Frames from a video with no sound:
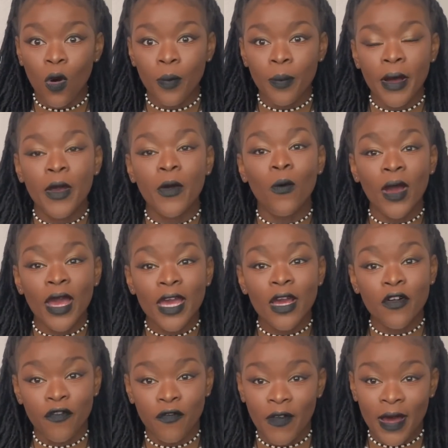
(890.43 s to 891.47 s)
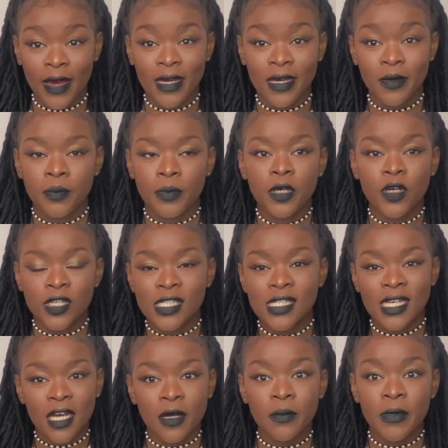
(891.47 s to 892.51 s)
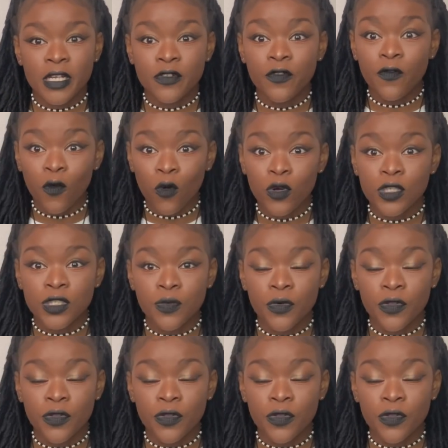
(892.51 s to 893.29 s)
by way of fire, because Sekhmet fought with